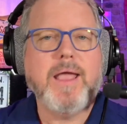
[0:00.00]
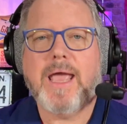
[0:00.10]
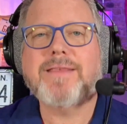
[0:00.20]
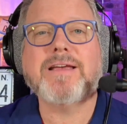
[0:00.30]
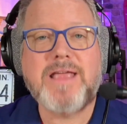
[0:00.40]

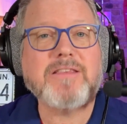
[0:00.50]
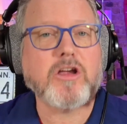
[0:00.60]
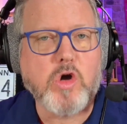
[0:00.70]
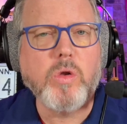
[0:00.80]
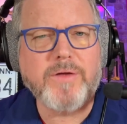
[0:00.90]
it's a
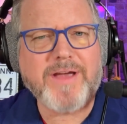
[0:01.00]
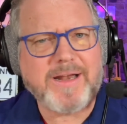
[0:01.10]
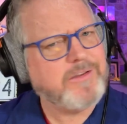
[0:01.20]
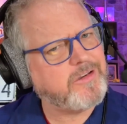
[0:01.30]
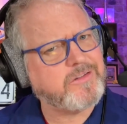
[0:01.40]
cool
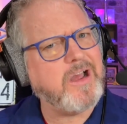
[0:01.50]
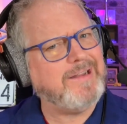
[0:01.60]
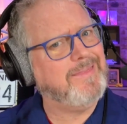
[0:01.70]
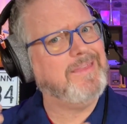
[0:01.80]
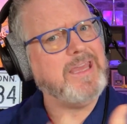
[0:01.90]
event. It's just not
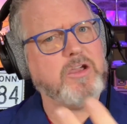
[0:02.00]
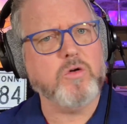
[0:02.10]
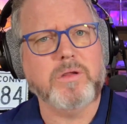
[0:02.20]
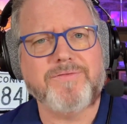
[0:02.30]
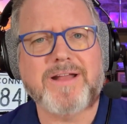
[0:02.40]
the
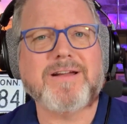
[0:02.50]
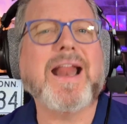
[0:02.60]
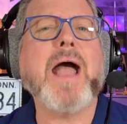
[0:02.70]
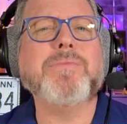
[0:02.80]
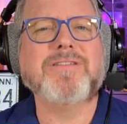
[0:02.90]
cool event, and it
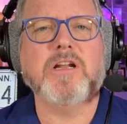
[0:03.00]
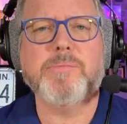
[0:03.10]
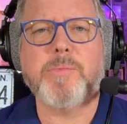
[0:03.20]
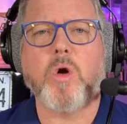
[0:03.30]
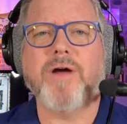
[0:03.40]
happens a little
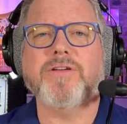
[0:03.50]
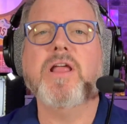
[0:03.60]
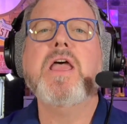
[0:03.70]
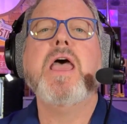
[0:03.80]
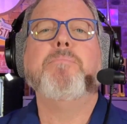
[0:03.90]
bit more often.
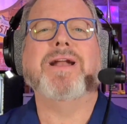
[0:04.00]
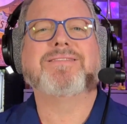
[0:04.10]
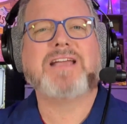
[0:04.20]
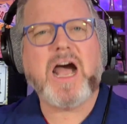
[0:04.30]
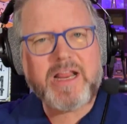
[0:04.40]
But it's
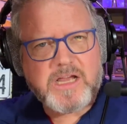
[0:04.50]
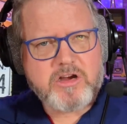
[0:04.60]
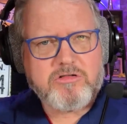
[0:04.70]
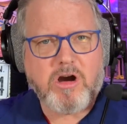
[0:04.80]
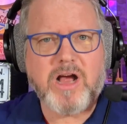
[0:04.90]
cutting
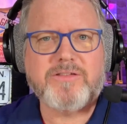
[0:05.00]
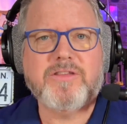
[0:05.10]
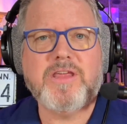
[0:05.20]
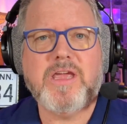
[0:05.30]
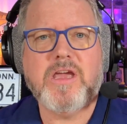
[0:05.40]
across
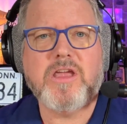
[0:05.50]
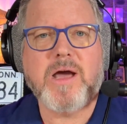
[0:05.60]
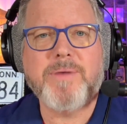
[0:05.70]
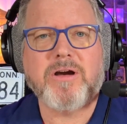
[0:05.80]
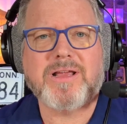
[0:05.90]
the
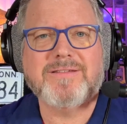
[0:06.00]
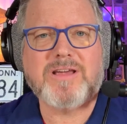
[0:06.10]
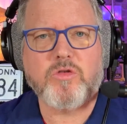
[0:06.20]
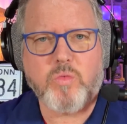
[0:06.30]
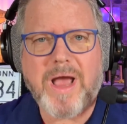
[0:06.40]
American
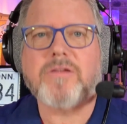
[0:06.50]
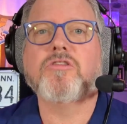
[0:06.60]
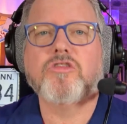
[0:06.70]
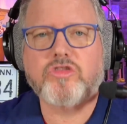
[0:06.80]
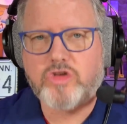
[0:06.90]

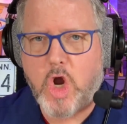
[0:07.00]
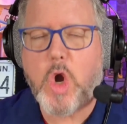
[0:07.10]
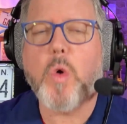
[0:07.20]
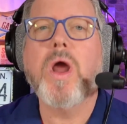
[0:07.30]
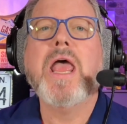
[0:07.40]
Southwest,
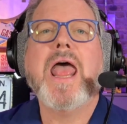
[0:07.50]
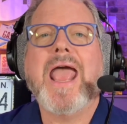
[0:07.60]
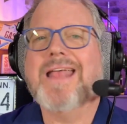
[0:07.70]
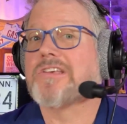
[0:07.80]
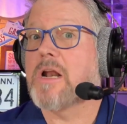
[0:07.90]
so
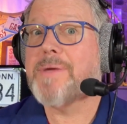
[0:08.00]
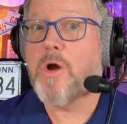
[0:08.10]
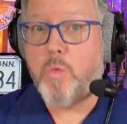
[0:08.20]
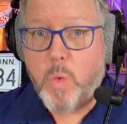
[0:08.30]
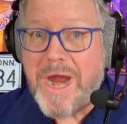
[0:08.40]
it's going to be a
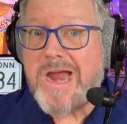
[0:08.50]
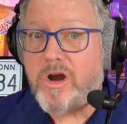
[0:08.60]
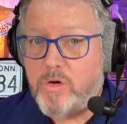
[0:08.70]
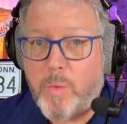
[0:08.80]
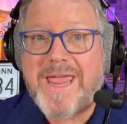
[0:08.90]

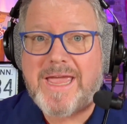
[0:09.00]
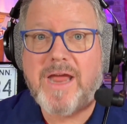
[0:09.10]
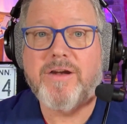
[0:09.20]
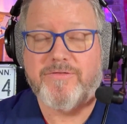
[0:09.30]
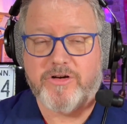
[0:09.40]
weird
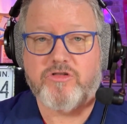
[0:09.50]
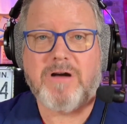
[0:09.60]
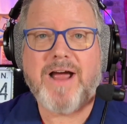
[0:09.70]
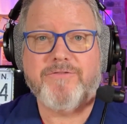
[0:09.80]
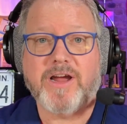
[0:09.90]
weekend for
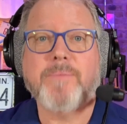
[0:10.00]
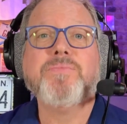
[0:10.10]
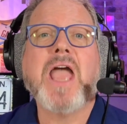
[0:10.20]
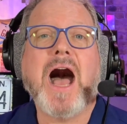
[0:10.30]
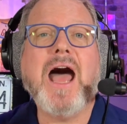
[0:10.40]
traffic.
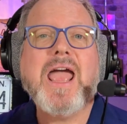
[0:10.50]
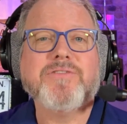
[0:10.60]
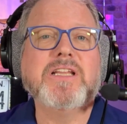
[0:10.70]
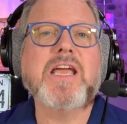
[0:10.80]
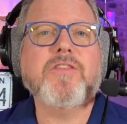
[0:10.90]
I have
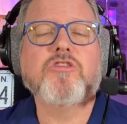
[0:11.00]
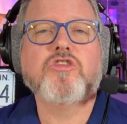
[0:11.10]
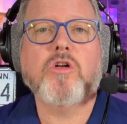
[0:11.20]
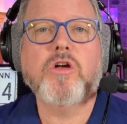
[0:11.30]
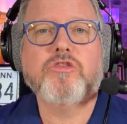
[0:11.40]
a link in the
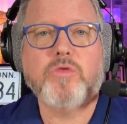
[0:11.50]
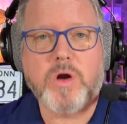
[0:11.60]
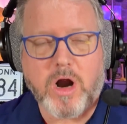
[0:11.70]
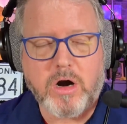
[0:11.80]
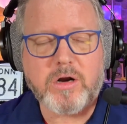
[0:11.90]
show notes to
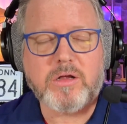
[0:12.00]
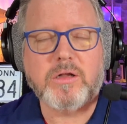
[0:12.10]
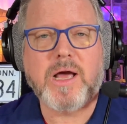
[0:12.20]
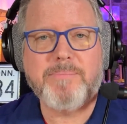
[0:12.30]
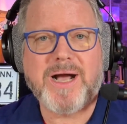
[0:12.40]
an
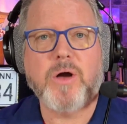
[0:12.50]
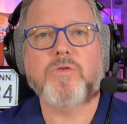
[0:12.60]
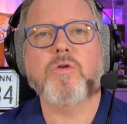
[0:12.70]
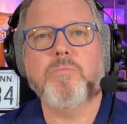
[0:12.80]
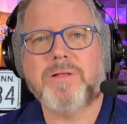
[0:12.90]
article
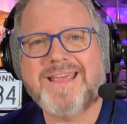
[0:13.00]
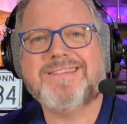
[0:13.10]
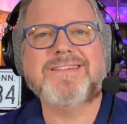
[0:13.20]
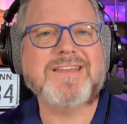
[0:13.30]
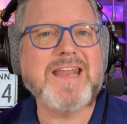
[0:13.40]
about
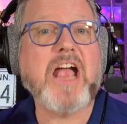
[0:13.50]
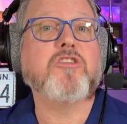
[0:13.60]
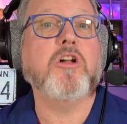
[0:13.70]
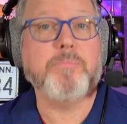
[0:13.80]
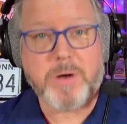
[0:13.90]
places in
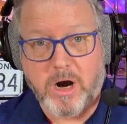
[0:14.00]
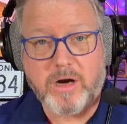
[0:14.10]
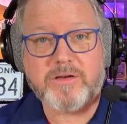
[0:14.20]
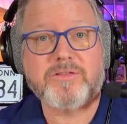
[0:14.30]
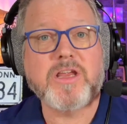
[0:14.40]
national
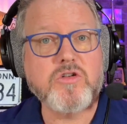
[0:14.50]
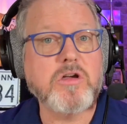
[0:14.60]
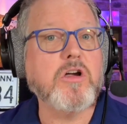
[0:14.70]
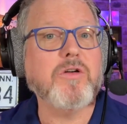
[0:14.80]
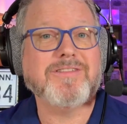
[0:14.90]
parks that you
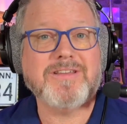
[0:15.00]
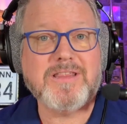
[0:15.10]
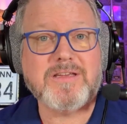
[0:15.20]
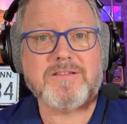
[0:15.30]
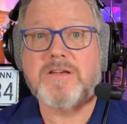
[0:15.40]
can go to see
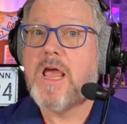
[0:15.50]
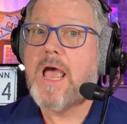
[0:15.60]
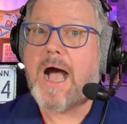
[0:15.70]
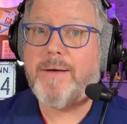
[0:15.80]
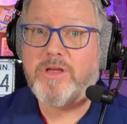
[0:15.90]
this.
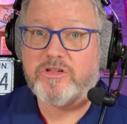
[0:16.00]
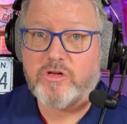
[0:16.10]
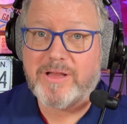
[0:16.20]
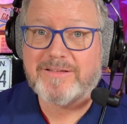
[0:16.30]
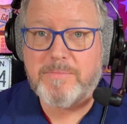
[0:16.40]
I'm not
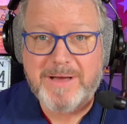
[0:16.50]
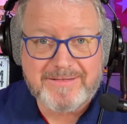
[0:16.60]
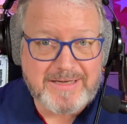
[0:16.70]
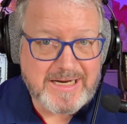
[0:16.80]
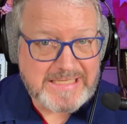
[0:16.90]
sure that's the
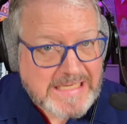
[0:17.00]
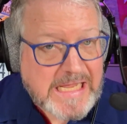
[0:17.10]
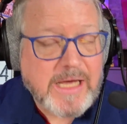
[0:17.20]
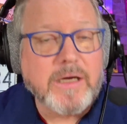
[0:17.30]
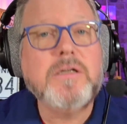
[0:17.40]
best
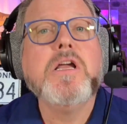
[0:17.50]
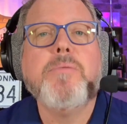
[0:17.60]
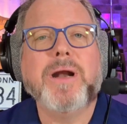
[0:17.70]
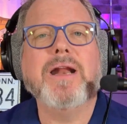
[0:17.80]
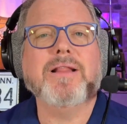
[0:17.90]
idea,
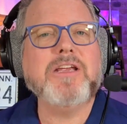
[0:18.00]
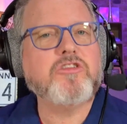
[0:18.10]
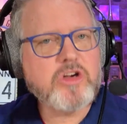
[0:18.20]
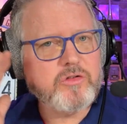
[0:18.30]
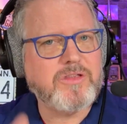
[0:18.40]
but it at least
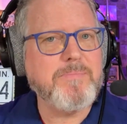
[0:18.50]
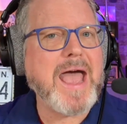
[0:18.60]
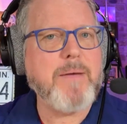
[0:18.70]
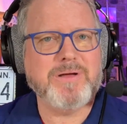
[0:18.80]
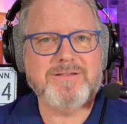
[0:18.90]
shows the
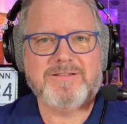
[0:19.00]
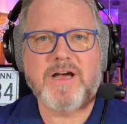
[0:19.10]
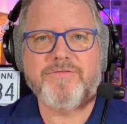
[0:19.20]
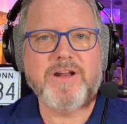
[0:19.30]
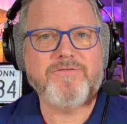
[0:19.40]
map and
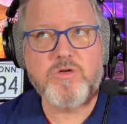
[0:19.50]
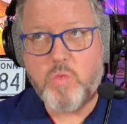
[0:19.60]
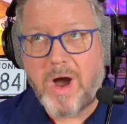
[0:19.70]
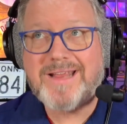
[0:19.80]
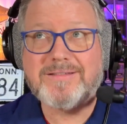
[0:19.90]
stuff. And if you
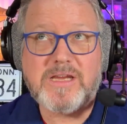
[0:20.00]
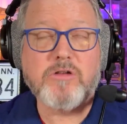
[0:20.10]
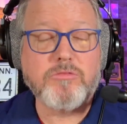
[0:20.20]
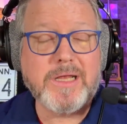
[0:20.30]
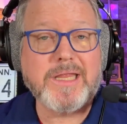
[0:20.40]
want to see a
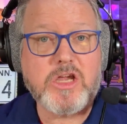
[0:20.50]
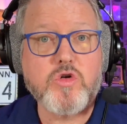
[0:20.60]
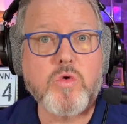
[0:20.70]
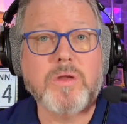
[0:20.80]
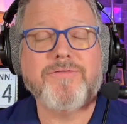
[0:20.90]
really
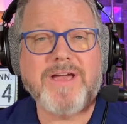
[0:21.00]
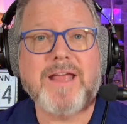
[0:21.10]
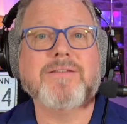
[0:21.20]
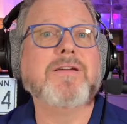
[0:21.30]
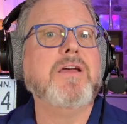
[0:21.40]
cool
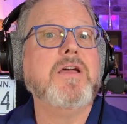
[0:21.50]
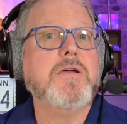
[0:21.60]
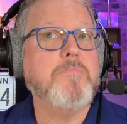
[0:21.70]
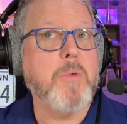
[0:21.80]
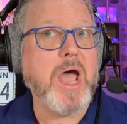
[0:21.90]
event,
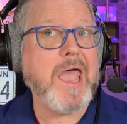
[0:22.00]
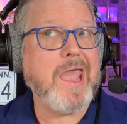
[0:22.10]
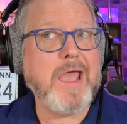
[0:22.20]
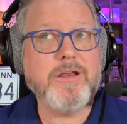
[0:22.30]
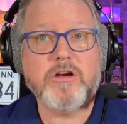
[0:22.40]

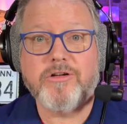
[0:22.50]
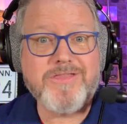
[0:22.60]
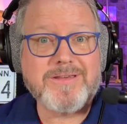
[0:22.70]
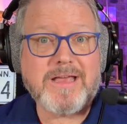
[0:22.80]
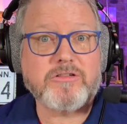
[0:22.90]
and you're in
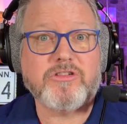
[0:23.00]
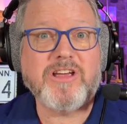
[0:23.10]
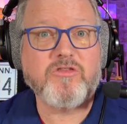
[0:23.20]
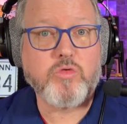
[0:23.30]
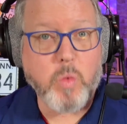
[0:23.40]
the desert
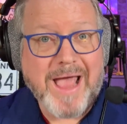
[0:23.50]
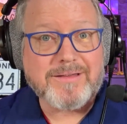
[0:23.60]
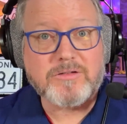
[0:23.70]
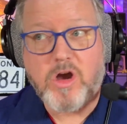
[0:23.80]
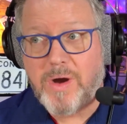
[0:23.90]

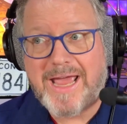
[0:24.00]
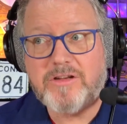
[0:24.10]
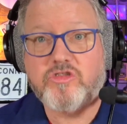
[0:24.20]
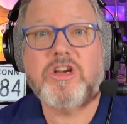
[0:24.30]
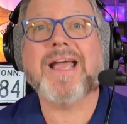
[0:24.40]
Southwest, go ahead
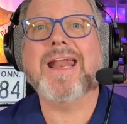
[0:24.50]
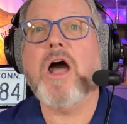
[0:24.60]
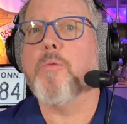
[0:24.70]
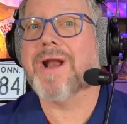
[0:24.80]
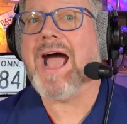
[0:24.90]
and check it
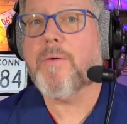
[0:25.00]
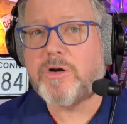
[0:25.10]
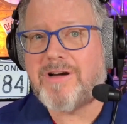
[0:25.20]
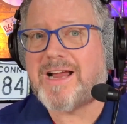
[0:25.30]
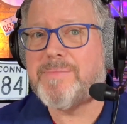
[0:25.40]
out. But I
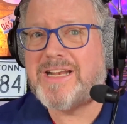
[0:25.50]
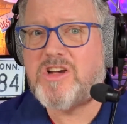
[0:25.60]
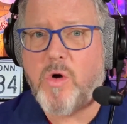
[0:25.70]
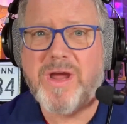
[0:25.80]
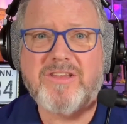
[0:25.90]
would recommend
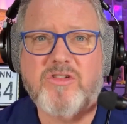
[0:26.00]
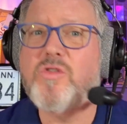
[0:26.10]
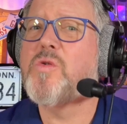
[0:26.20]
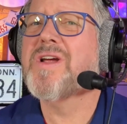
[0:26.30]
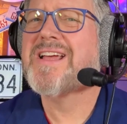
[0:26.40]
going
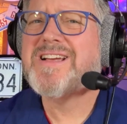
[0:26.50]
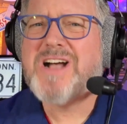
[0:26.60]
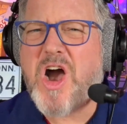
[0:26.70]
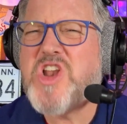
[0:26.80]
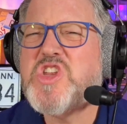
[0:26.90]
to
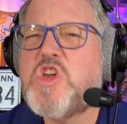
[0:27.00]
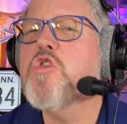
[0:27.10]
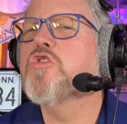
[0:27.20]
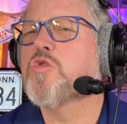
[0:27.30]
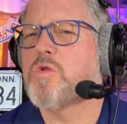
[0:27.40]

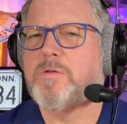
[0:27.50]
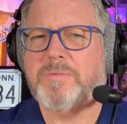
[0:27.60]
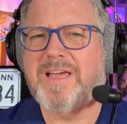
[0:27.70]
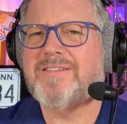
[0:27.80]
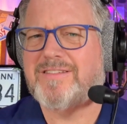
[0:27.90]
unusual
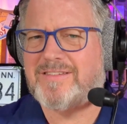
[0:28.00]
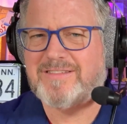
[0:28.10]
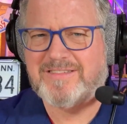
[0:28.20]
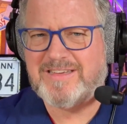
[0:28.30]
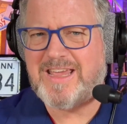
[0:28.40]
places to
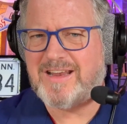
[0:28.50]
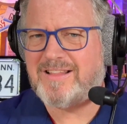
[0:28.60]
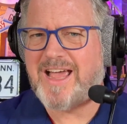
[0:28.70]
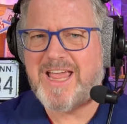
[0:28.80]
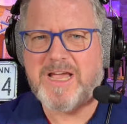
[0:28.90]
see it,
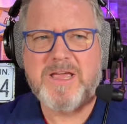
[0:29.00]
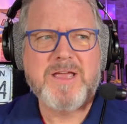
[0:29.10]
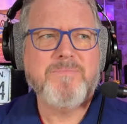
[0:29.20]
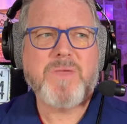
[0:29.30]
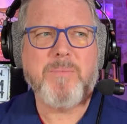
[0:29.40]
like
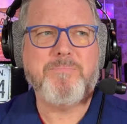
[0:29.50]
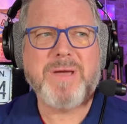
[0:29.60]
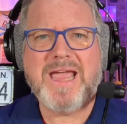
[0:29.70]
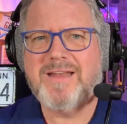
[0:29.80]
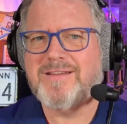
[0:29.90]

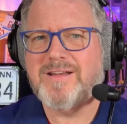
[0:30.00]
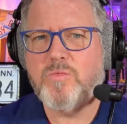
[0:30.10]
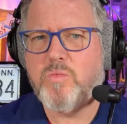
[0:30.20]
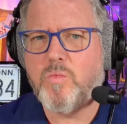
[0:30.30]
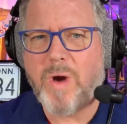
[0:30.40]

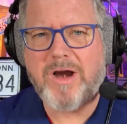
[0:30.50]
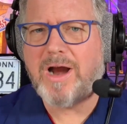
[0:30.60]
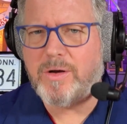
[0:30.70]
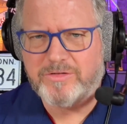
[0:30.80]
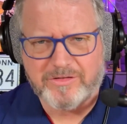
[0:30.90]
abandoned
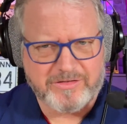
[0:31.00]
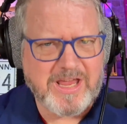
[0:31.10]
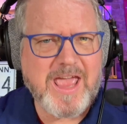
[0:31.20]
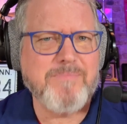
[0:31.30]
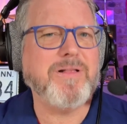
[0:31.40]
warehouses
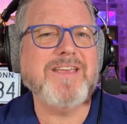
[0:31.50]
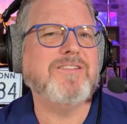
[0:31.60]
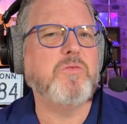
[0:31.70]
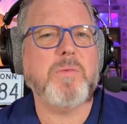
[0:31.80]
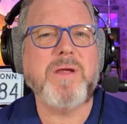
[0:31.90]
and
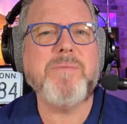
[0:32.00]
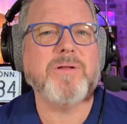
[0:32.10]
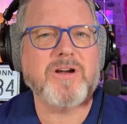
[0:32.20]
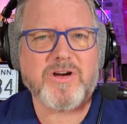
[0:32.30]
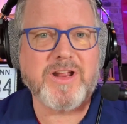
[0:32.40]
places where
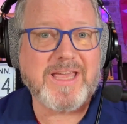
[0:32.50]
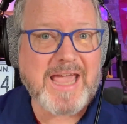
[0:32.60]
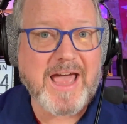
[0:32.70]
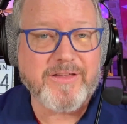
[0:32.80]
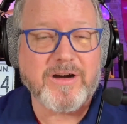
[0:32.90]
people aren't going to
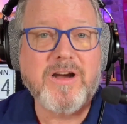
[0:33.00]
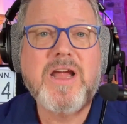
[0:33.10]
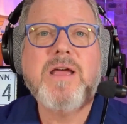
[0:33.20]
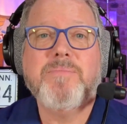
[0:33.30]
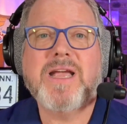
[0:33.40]
gather,
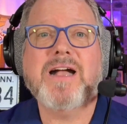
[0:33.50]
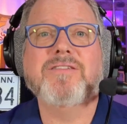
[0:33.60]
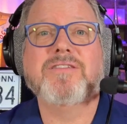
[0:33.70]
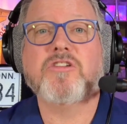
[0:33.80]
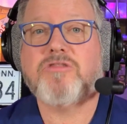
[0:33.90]

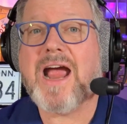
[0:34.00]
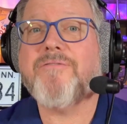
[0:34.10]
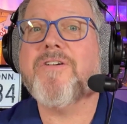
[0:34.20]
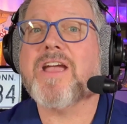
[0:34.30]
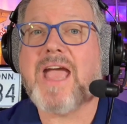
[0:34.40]
because the
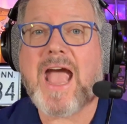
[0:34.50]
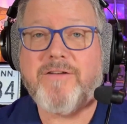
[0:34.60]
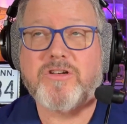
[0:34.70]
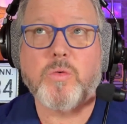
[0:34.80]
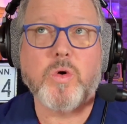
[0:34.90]
traffic
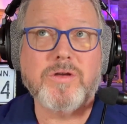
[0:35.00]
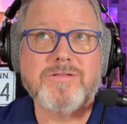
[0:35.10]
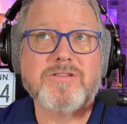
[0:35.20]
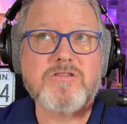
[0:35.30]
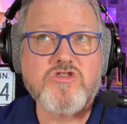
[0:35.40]

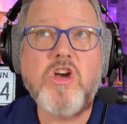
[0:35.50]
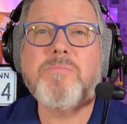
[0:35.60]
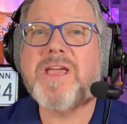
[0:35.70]
afterwards could be